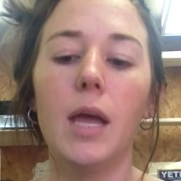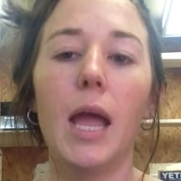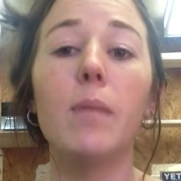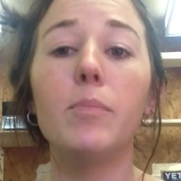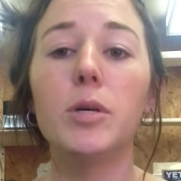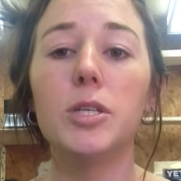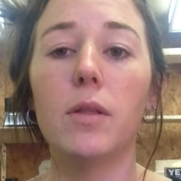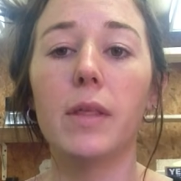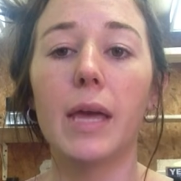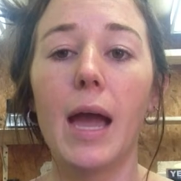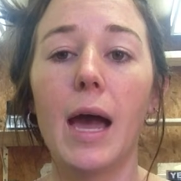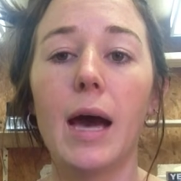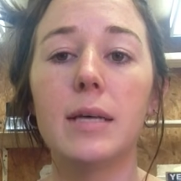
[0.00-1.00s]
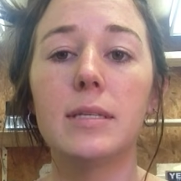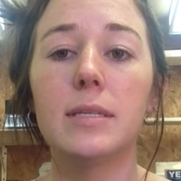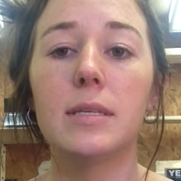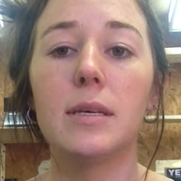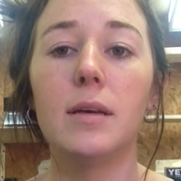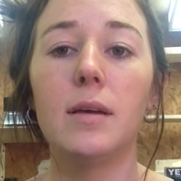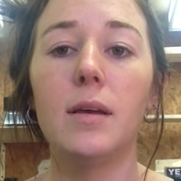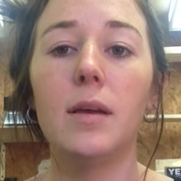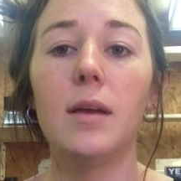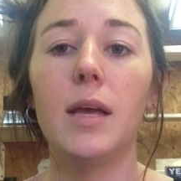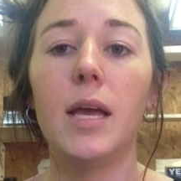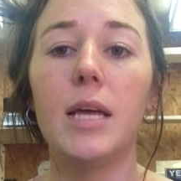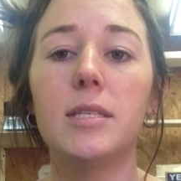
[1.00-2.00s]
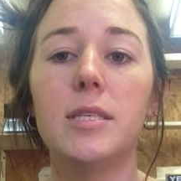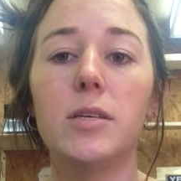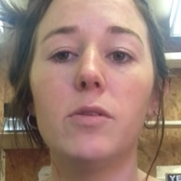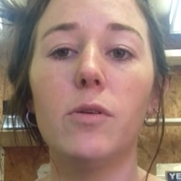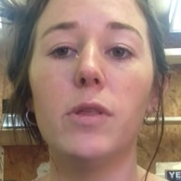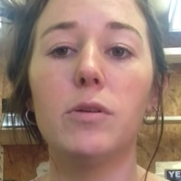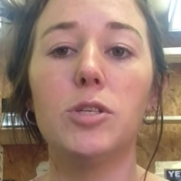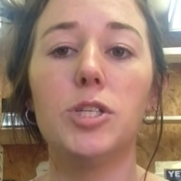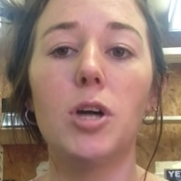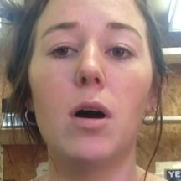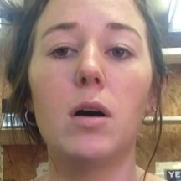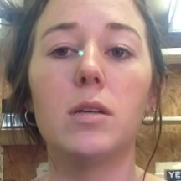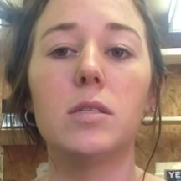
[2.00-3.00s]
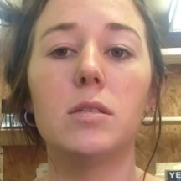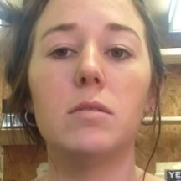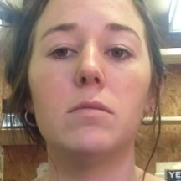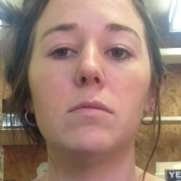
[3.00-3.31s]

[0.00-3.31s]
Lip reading: and push on the gas until those jaws